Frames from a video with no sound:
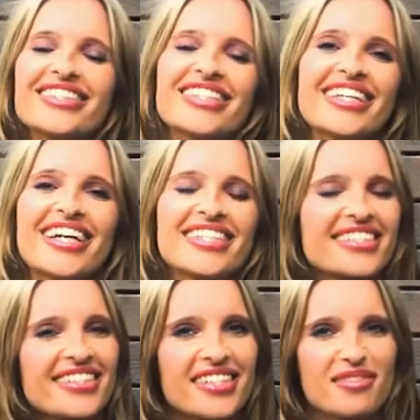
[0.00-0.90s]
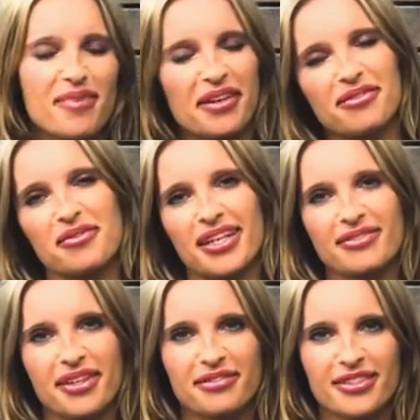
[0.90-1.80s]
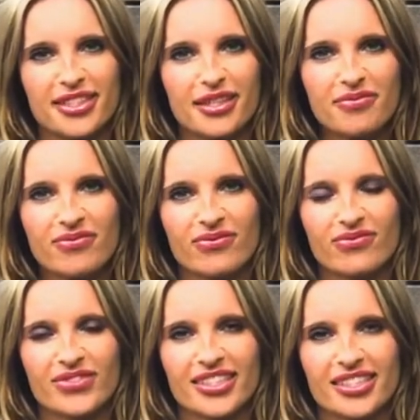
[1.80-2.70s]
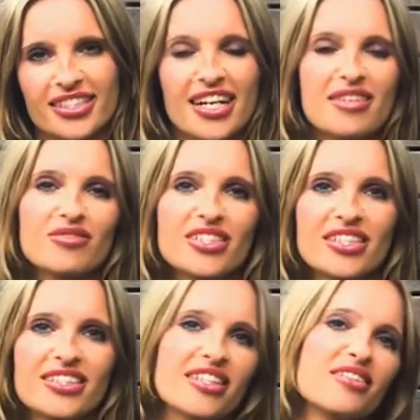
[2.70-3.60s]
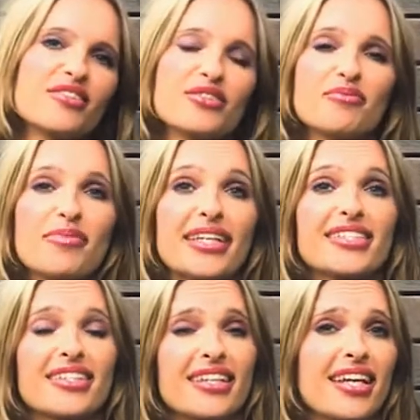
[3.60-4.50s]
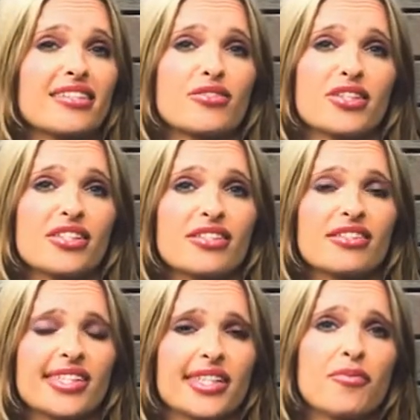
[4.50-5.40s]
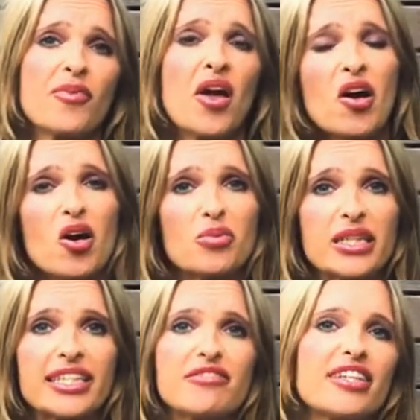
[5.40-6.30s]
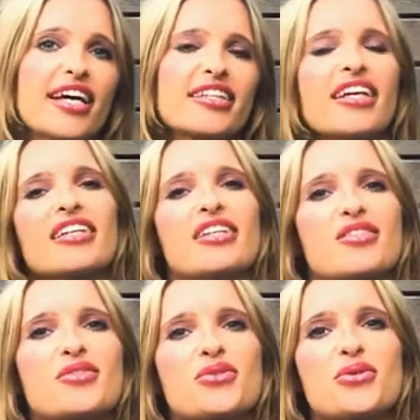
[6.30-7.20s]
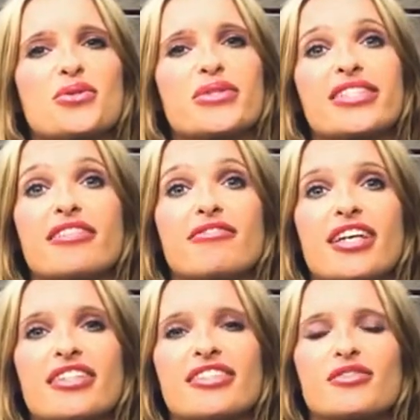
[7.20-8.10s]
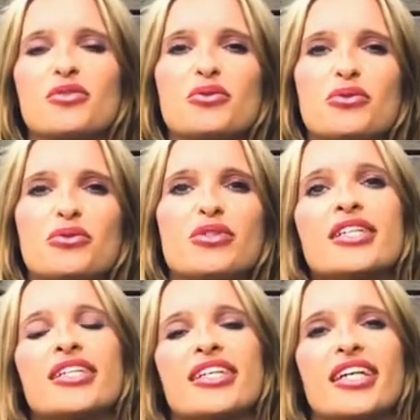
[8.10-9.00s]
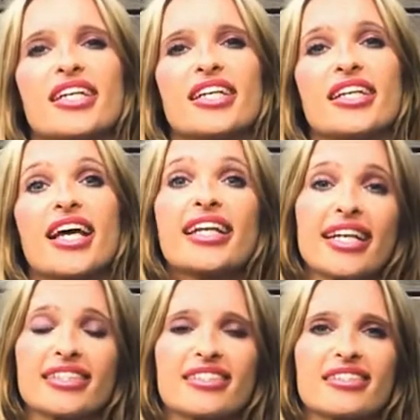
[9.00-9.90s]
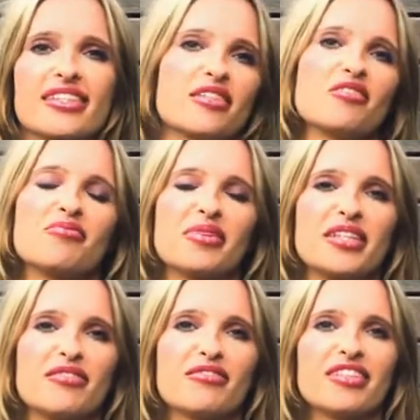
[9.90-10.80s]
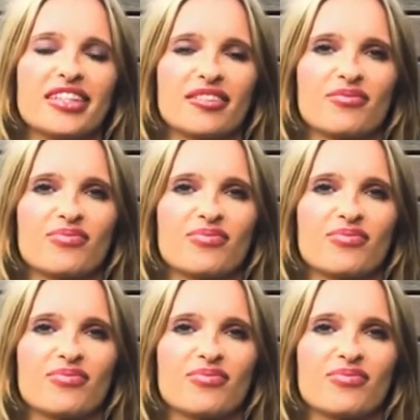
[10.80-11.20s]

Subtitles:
Hi guys, it's back from ActivateFit.Gym, and today I'm just going to take you through some basic neck stretches to help alleviate any sore, stiff necks or any headaches that you've been feeling.